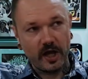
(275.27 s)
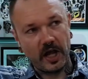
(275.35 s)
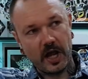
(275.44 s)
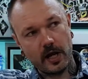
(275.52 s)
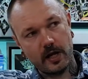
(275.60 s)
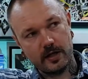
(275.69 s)

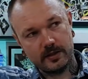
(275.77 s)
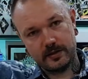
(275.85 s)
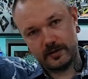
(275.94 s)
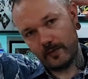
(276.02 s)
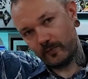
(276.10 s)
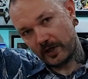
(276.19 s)
hairs
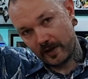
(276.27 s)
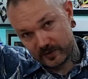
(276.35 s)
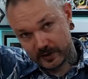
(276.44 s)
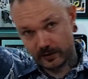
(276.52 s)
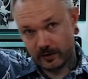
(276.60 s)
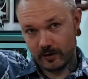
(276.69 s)

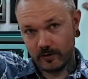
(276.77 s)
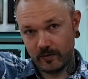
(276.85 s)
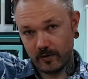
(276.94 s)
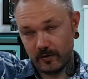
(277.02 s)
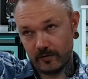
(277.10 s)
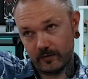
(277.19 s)
sometimes that go